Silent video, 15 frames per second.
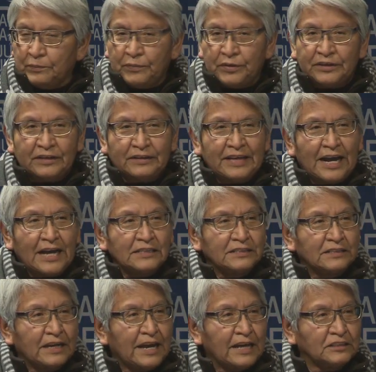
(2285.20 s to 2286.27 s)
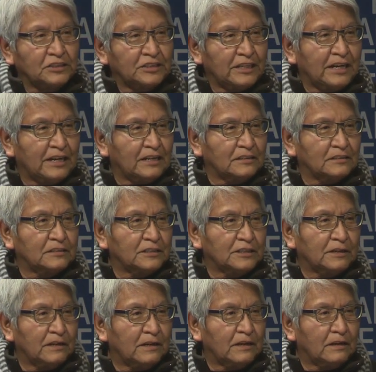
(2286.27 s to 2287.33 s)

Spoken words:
but the task had changed.